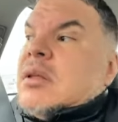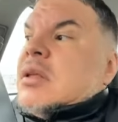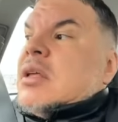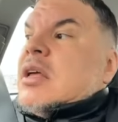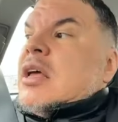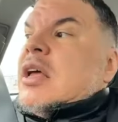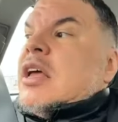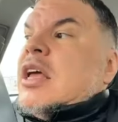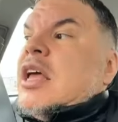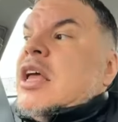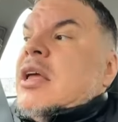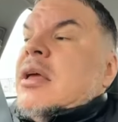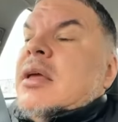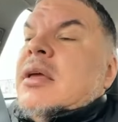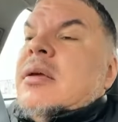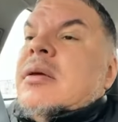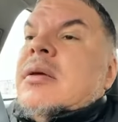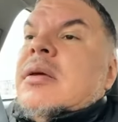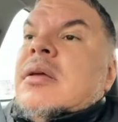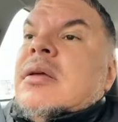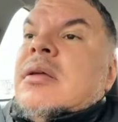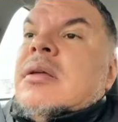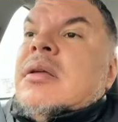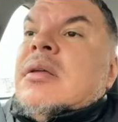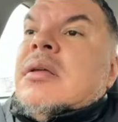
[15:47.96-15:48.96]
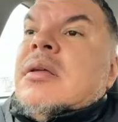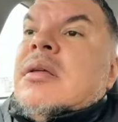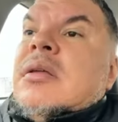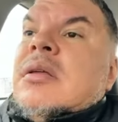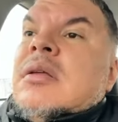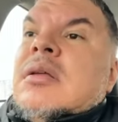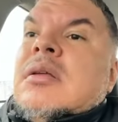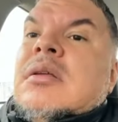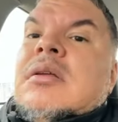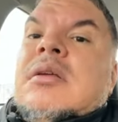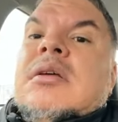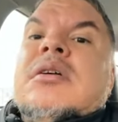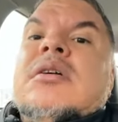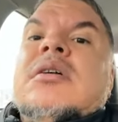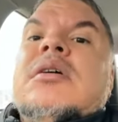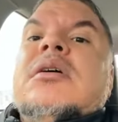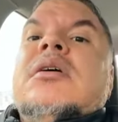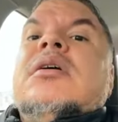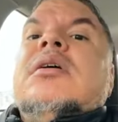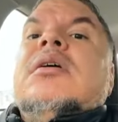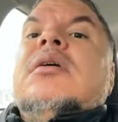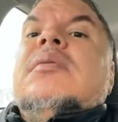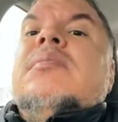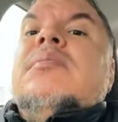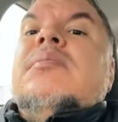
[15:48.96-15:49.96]
And he
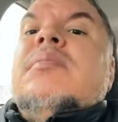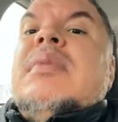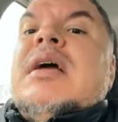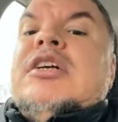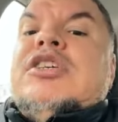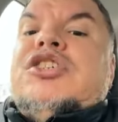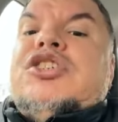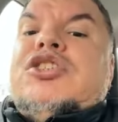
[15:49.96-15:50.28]
made